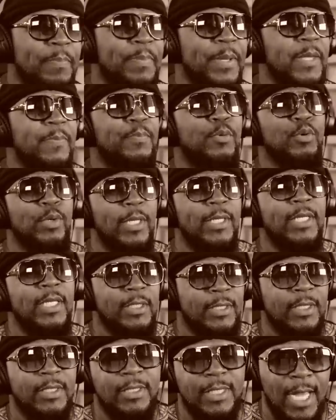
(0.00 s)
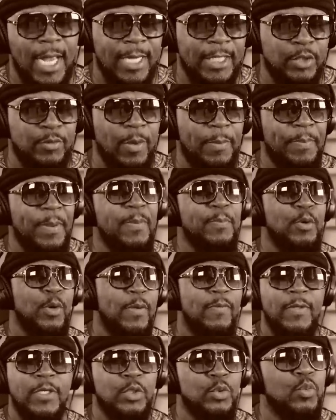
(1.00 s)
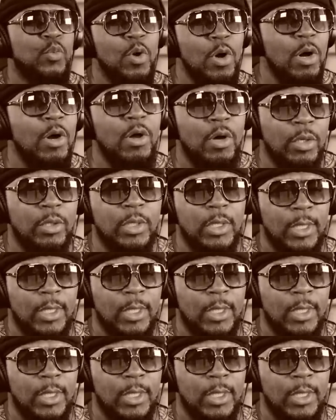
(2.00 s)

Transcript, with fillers: people in this society, with people in this world,